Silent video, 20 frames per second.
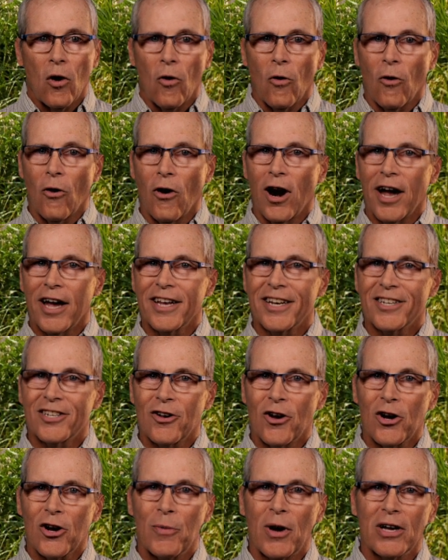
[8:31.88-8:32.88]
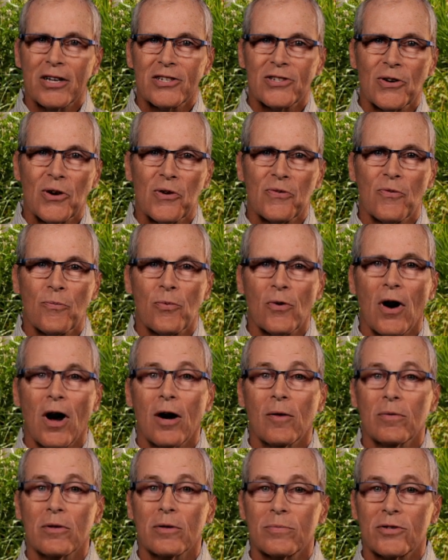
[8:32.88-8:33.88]
All right, and talk about solving
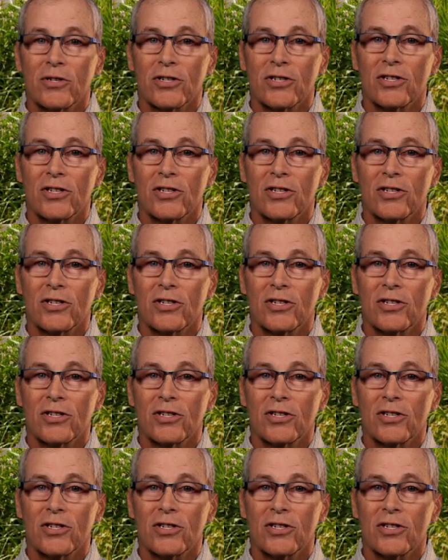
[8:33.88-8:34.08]
problems.